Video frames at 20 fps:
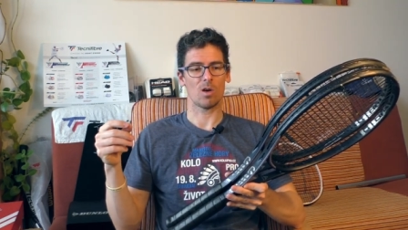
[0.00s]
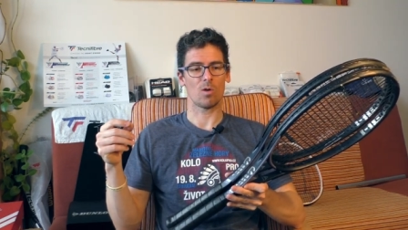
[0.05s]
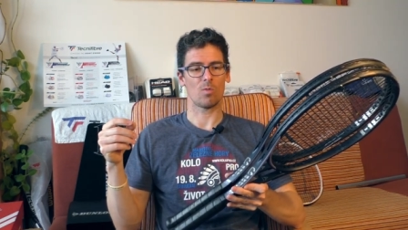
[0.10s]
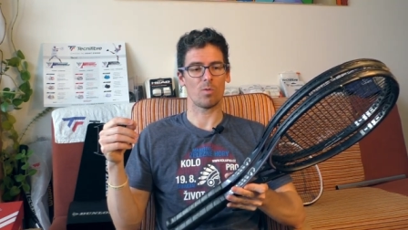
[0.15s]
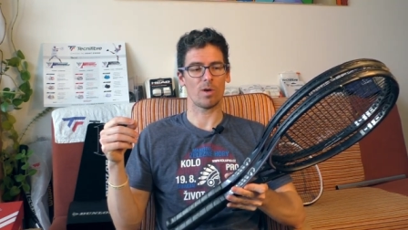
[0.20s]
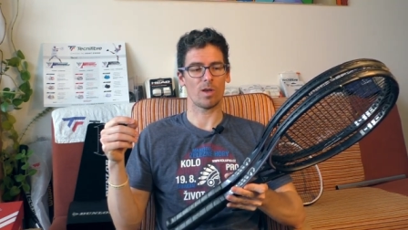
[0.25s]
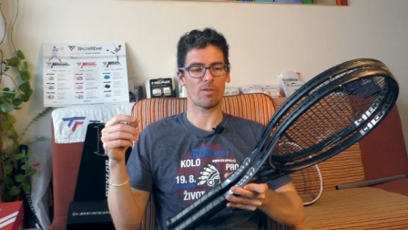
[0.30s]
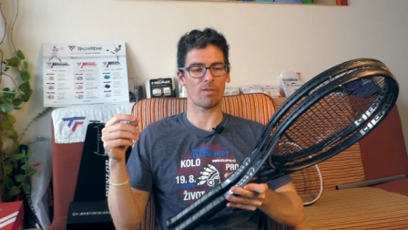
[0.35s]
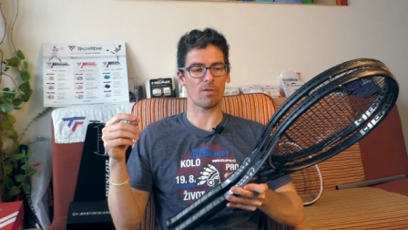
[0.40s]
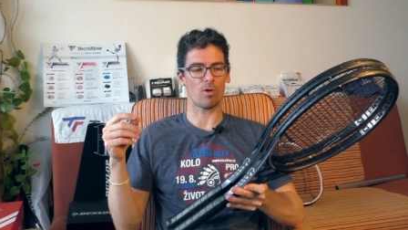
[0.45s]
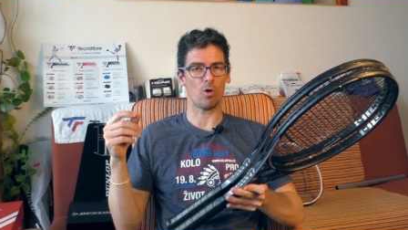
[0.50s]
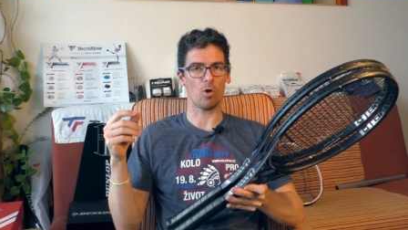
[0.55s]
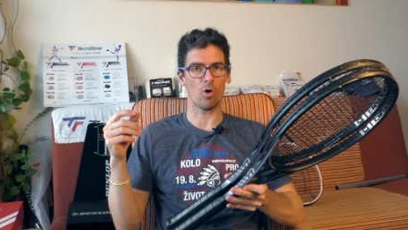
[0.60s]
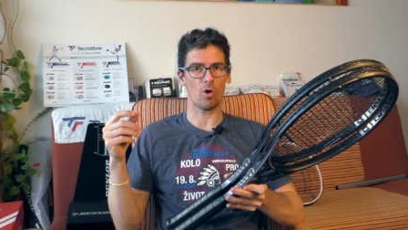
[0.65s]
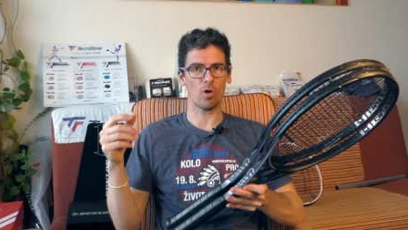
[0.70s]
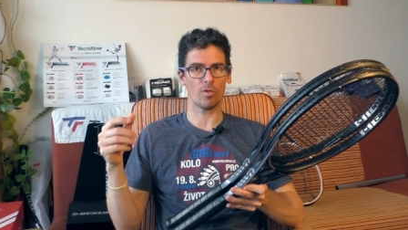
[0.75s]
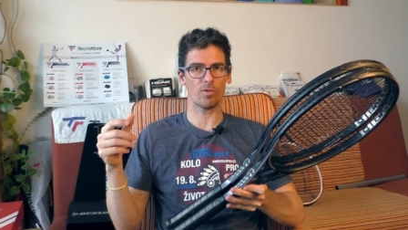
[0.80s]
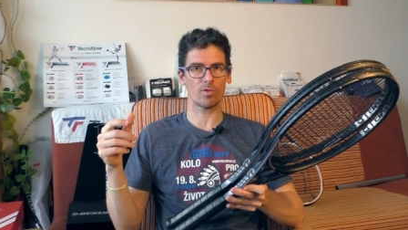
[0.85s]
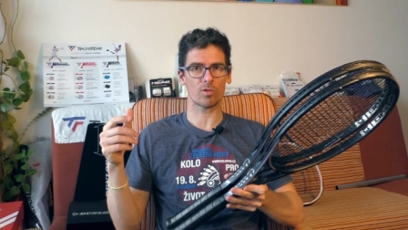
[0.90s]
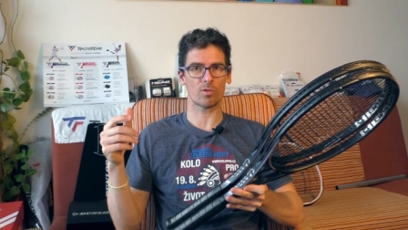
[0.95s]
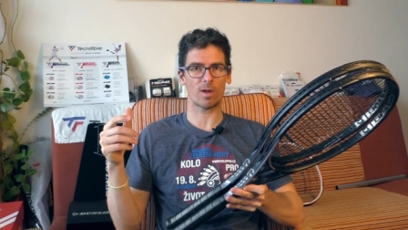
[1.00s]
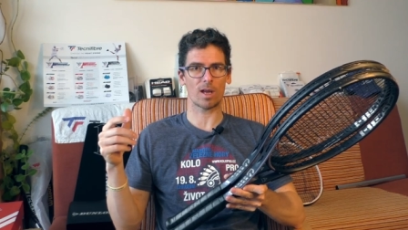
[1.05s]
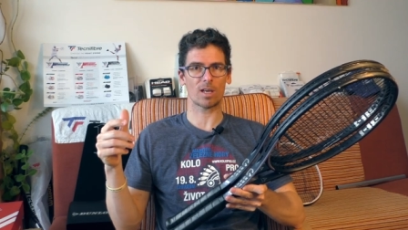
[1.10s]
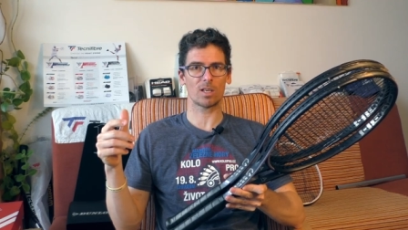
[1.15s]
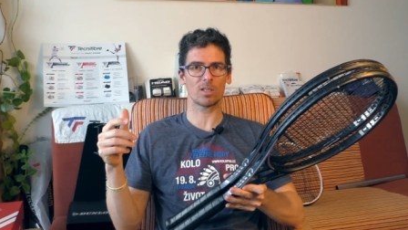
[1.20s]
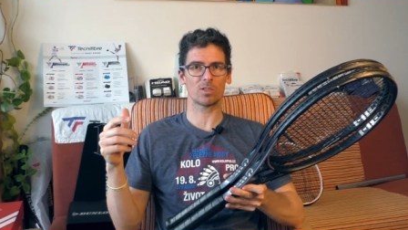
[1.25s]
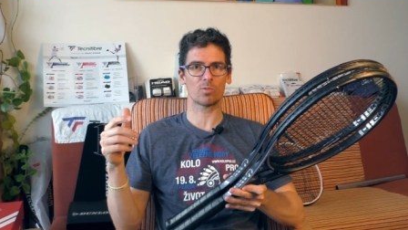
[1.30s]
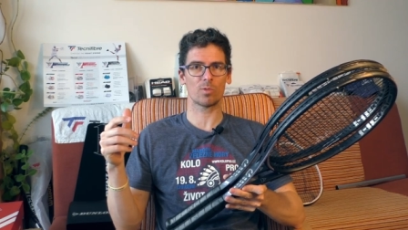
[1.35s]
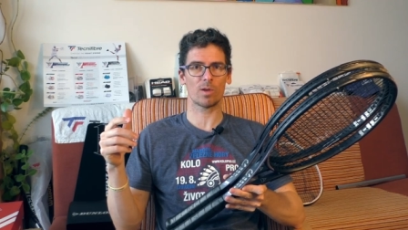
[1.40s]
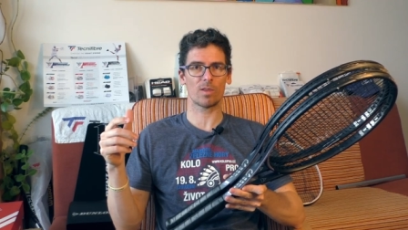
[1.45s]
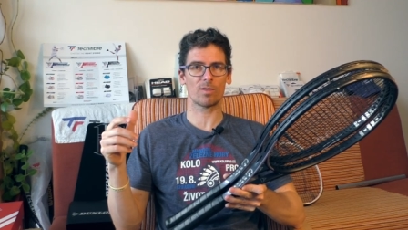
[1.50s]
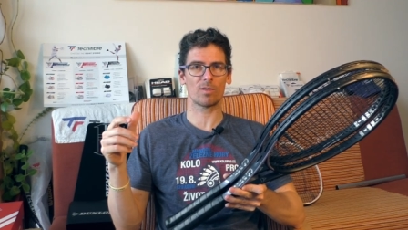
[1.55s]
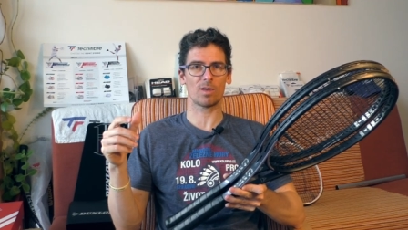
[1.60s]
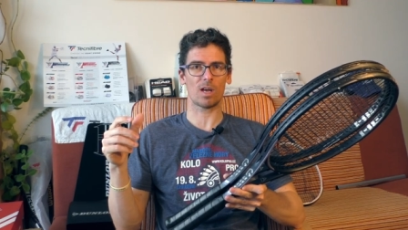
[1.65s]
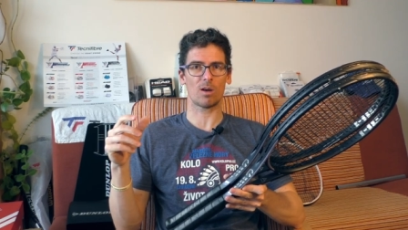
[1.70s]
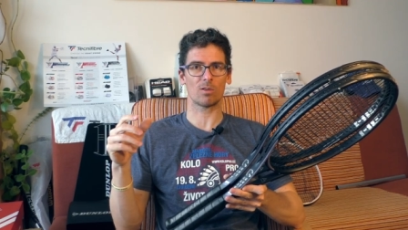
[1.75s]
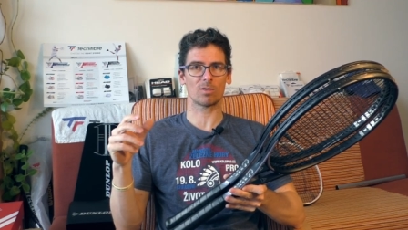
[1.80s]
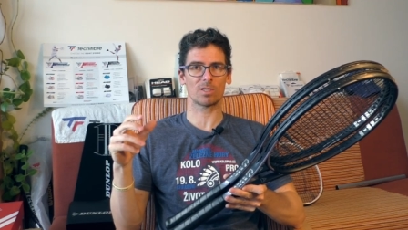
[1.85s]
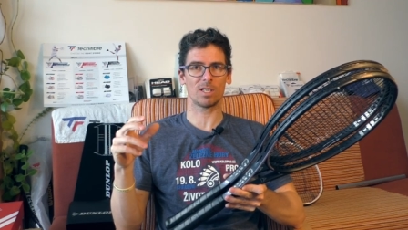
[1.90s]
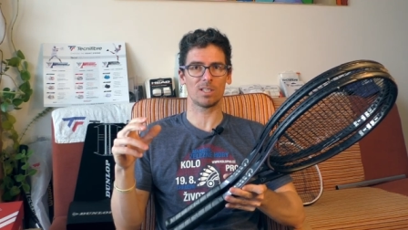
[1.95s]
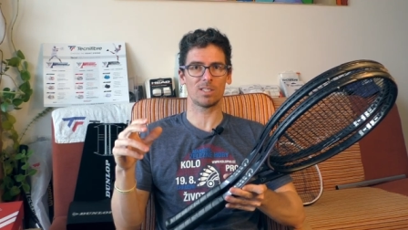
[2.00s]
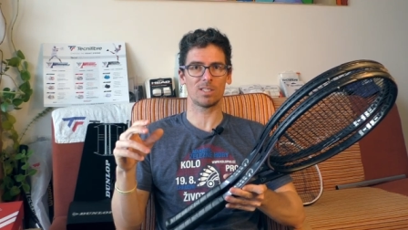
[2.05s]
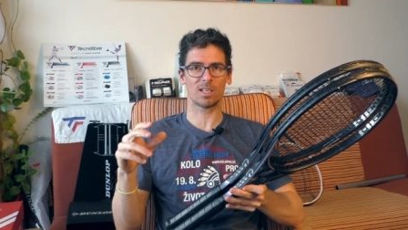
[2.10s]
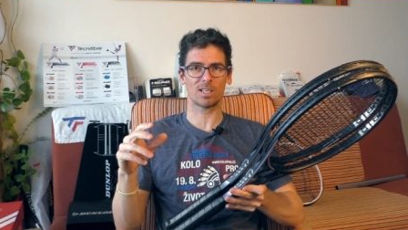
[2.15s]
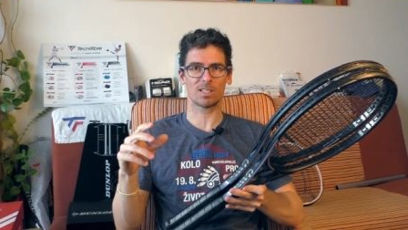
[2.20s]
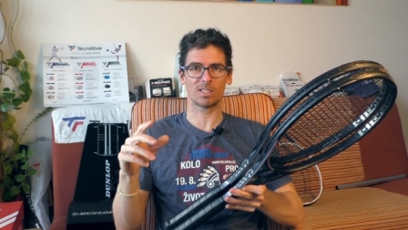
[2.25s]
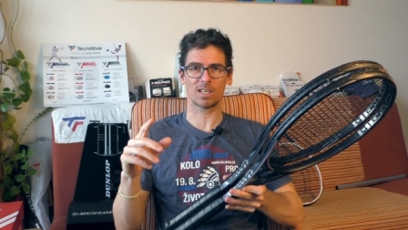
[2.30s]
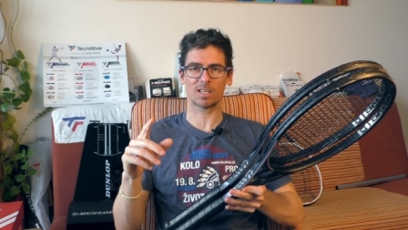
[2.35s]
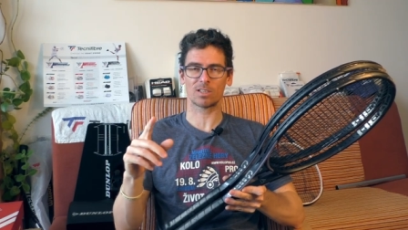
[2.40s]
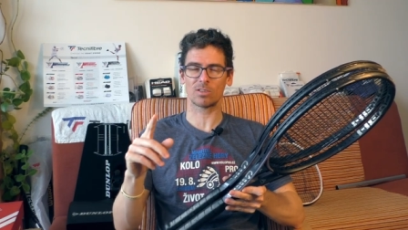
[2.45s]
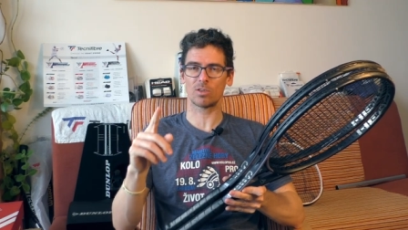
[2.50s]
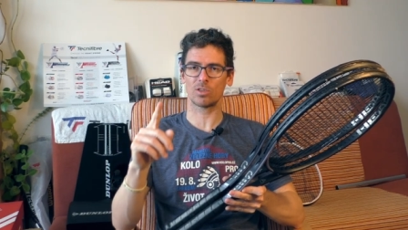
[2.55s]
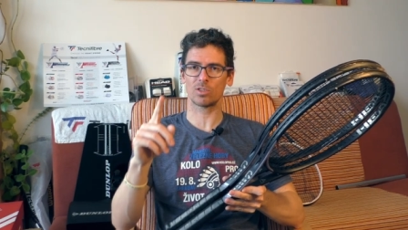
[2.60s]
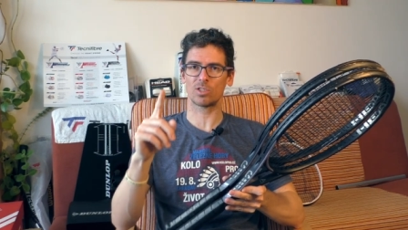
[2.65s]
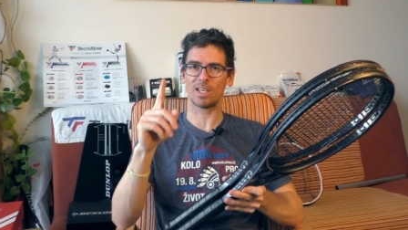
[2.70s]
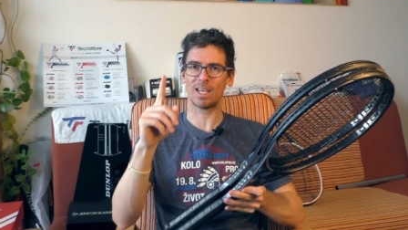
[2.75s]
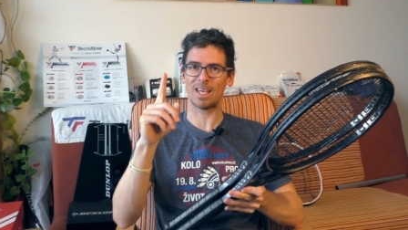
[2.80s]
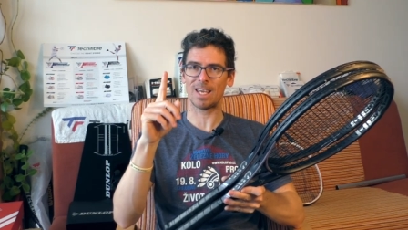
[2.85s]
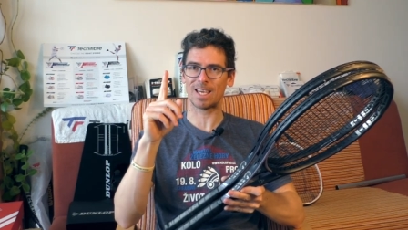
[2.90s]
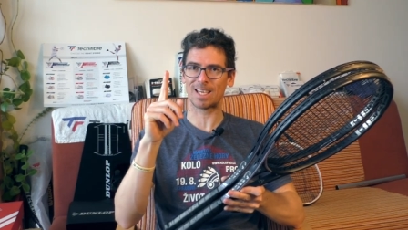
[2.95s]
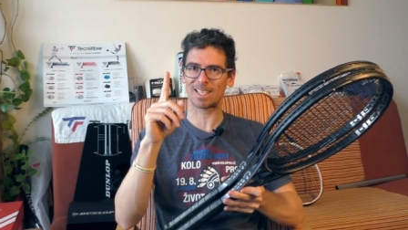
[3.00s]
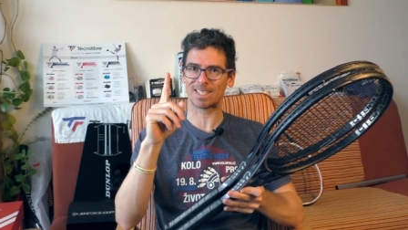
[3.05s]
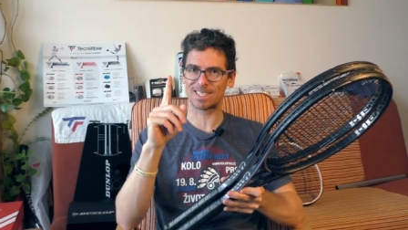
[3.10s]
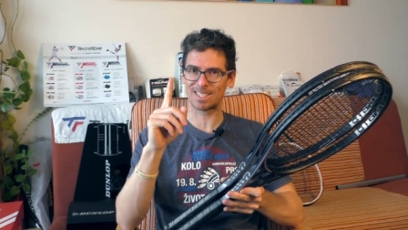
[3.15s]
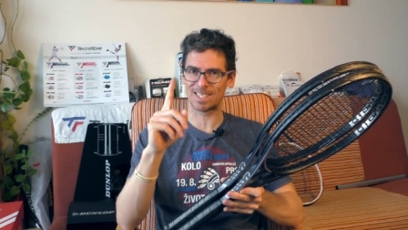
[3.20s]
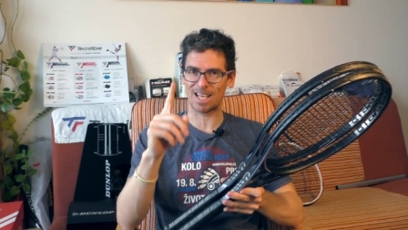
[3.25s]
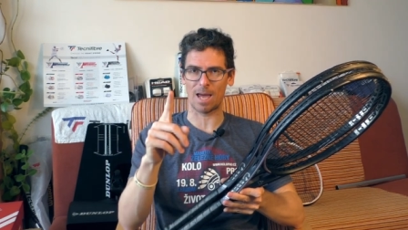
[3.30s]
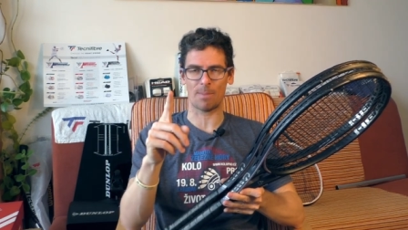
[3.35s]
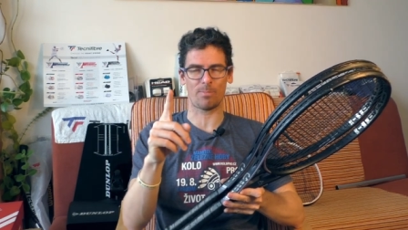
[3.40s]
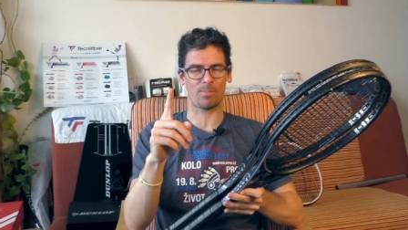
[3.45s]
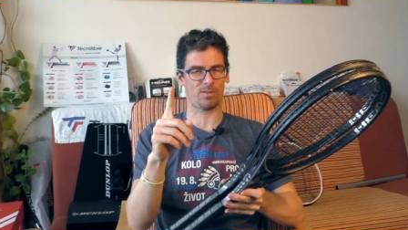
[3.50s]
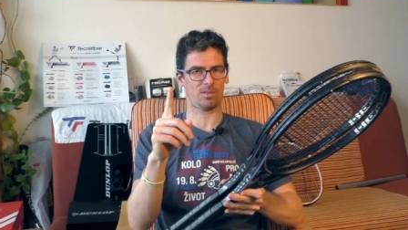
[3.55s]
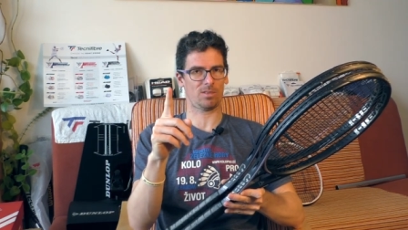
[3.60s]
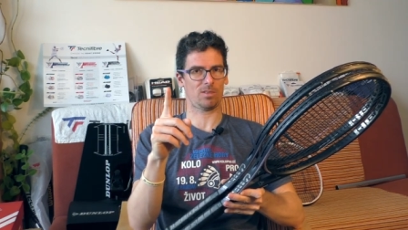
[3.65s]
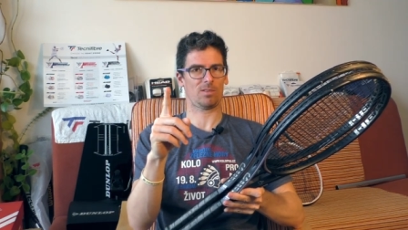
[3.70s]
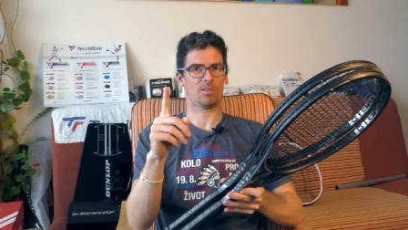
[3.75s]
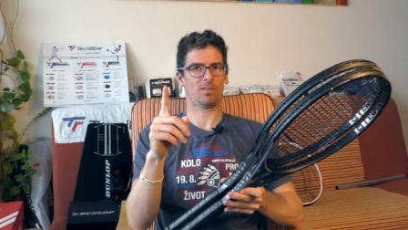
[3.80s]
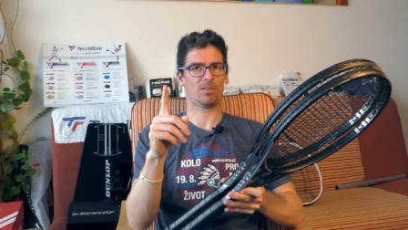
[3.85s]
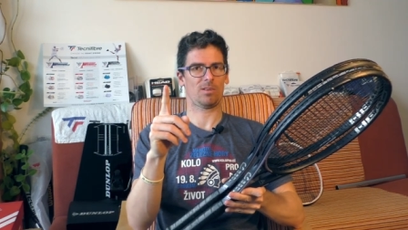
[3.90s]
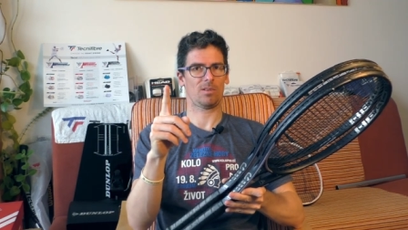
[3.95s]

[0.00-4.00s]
with all the records with auxetic technology except